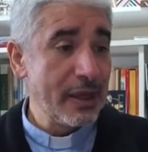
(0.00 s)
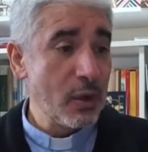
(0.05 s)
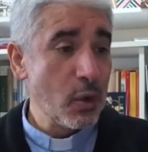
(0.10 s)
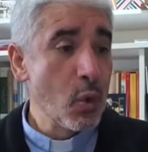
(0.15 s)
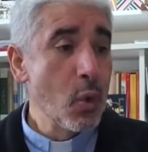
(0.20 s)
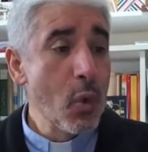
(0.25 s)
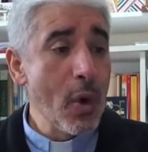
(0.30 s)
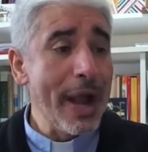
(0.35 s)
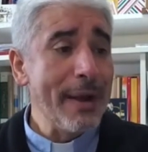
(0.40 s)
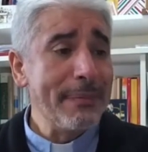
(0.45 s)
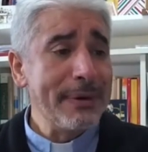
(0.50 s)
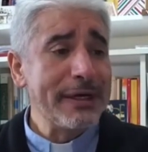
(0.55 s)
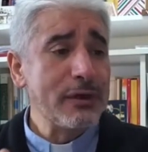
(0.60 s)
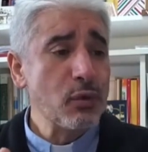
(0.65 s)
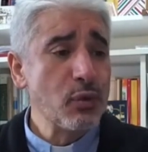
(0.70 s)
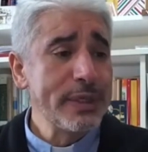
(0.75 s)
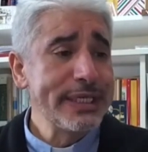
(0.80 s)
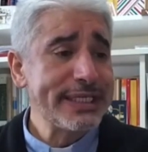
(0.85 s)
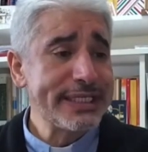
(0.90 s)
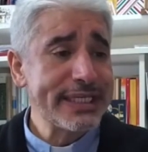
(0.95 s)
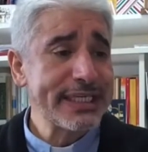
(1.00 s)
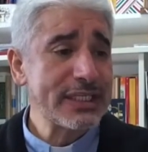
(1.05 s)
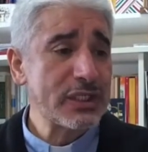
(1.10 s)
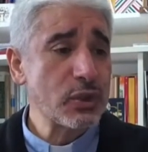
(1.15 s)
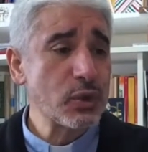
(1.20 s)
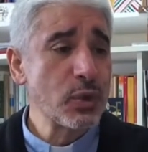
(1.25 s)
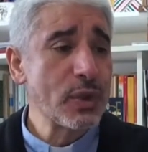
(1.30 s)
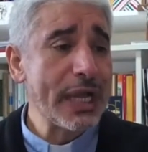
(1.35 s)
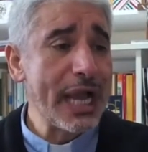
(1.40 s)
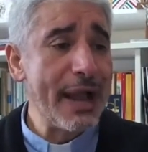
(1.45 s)
Whoever wishes
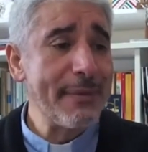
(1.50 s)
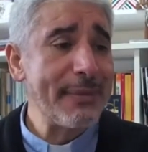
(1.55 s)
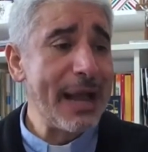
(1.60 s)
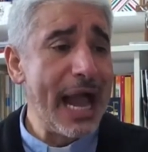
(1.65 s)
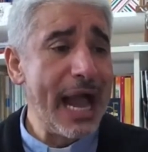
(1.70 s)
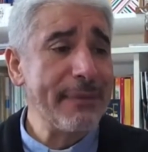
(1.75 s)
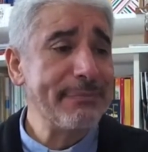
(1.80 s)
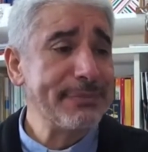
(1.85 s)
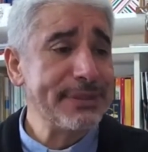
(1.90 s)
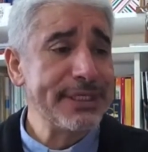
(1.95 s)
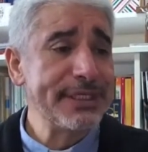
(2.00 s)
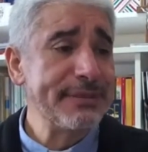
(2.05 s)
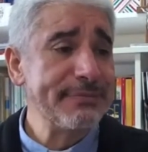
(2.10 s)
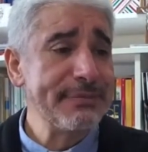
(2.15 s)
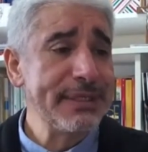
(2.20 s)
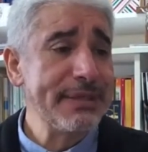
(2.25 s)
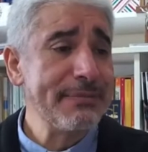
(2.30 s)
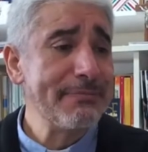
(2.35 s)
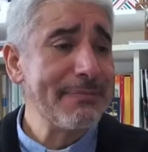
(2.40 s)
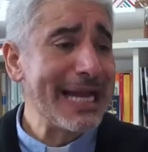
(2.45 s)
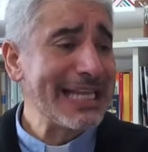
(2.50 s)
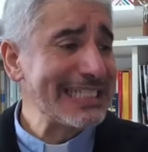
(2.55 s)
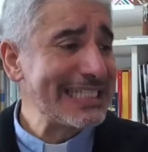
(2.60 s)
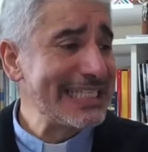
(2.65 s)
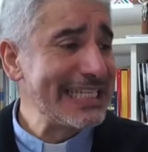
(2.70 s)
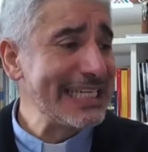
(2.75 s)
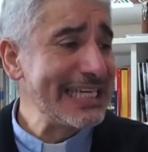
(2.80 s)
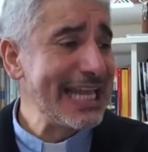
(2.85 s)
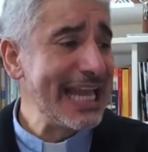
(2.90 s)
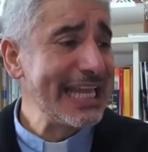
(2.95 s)
to come after me
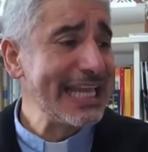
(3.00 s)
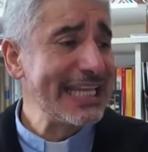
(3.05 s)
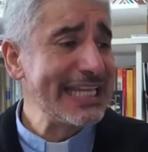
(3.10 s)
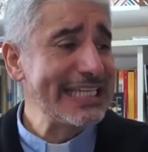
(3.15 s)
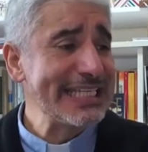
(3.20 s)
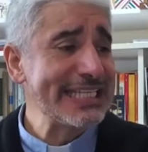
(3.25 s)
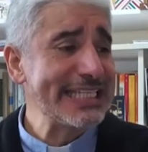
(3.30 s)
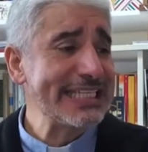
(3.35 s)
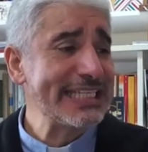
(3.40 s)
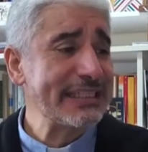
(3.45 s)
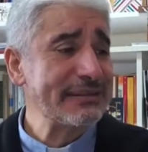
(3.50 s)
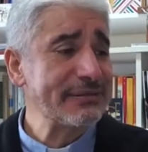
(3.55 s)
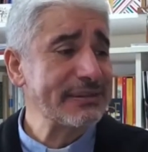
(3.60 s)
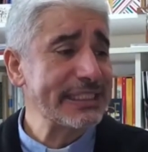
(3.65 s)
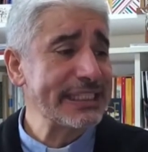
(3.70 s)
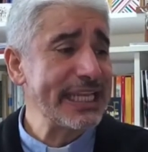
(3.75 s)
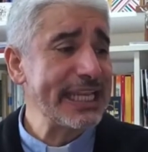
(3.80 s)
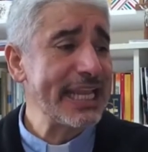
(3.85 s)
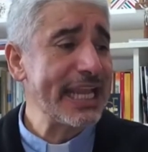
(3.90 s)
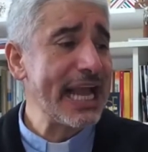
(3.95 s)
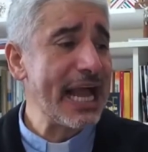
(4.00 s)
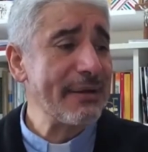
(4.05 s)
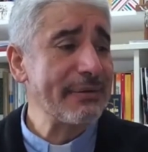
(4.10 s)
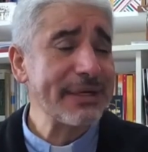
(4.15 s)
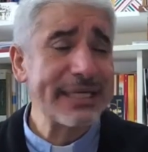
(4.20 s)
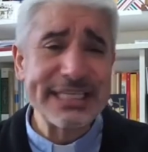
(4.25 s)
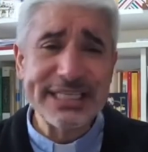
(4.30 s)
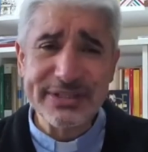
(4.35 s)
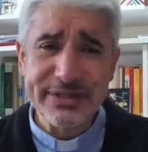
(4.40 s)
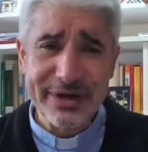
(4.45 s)
must deny himself, take
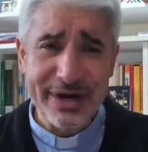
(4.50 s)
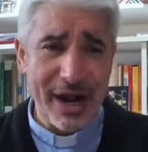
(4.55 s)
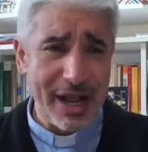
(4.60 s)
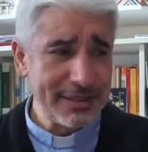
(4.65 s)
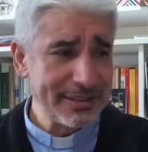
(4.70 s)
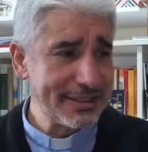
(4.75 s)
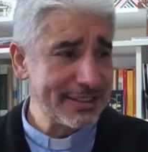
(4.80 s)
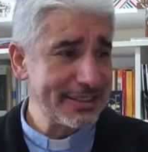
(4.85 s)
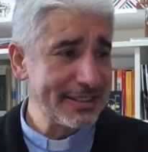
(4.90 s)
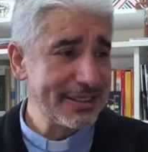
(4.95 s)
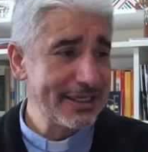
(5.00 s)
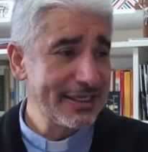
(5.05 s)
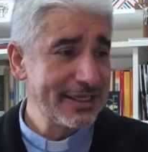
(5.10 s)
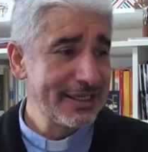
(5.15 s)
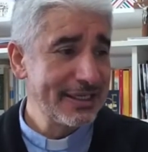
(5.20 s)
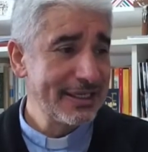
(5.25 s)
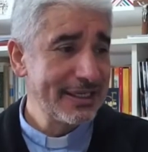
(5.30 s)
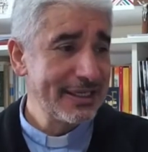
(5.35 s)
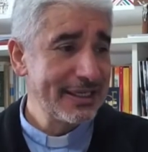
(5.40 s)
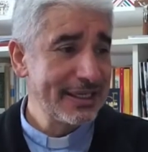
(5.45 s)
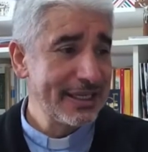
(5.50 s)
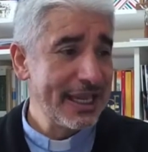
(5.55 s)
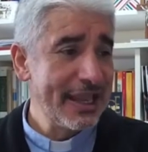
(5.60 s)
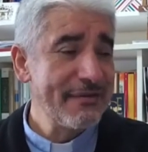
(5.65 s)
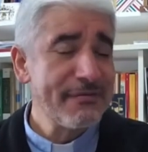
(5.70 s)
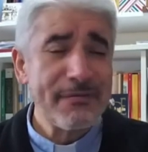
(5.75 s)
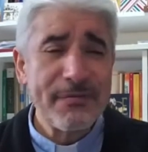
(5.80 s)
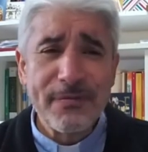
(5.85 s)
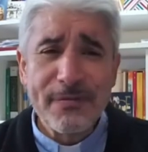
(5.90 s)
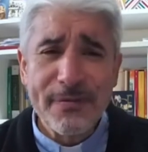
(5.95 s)
up his cross,
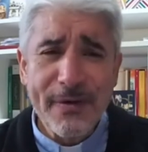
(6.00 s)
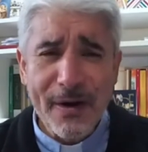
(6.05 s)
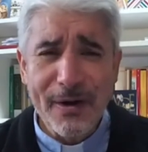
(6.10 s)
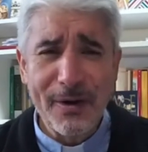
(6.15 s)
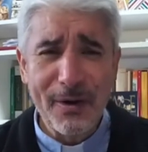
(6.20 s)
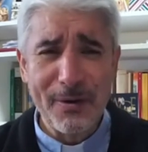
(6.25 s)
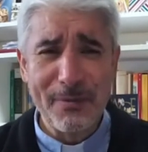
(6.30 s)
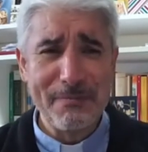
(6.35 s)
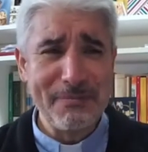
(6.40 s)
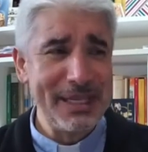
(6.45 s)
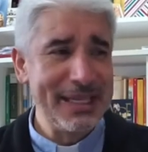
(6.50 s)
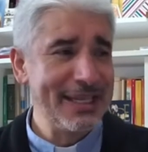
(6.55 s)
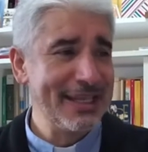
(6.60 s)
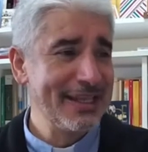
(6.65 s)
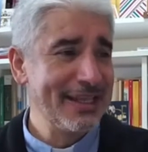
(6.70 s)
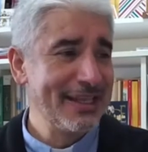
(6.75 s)
and follow me.